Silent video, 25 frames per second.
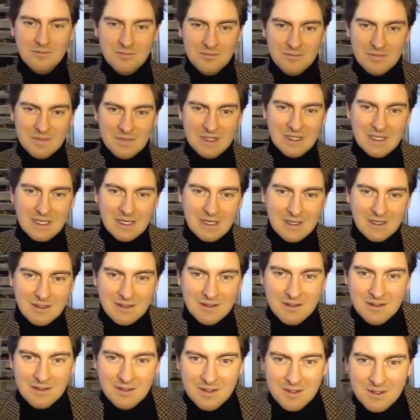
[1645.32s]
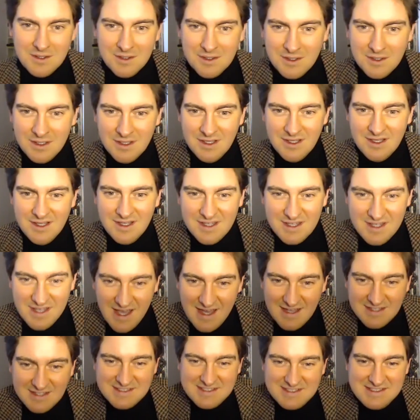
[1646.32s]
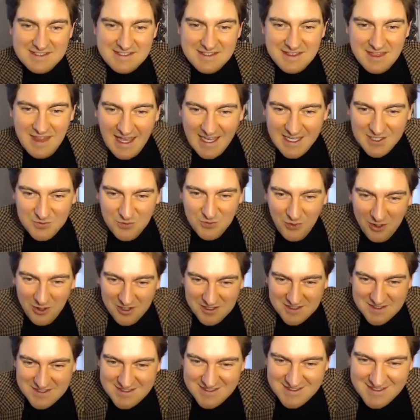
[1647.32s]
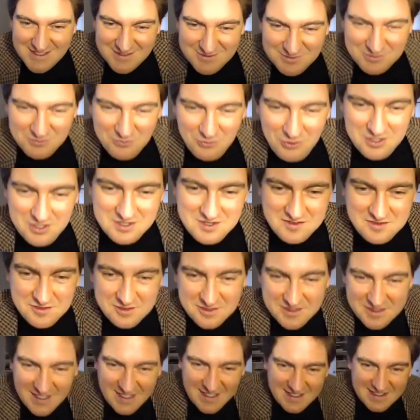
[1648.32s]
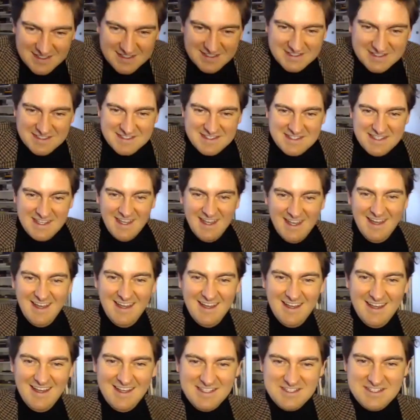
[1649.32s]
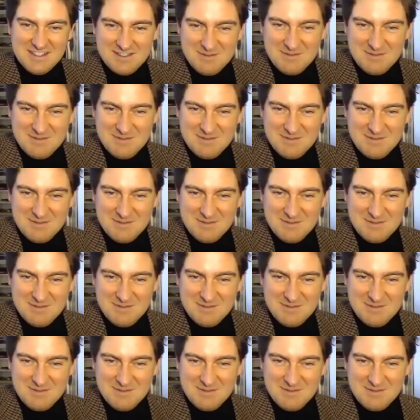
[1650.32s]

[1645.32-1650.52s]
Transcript: Walk, yeah. walk around a little bit more. Yes, and... night walks. Wonderful text. It's just